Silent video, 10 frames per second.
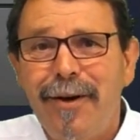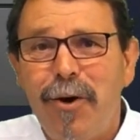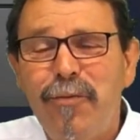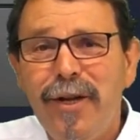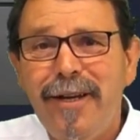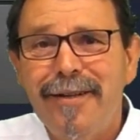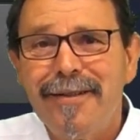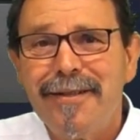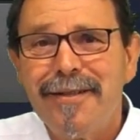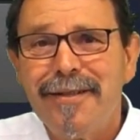Hopefully
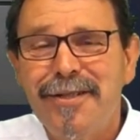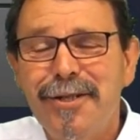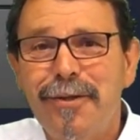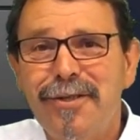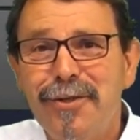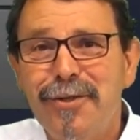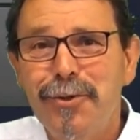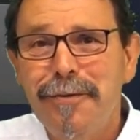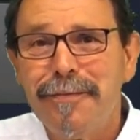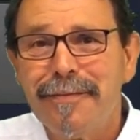see you
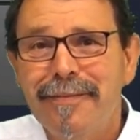soon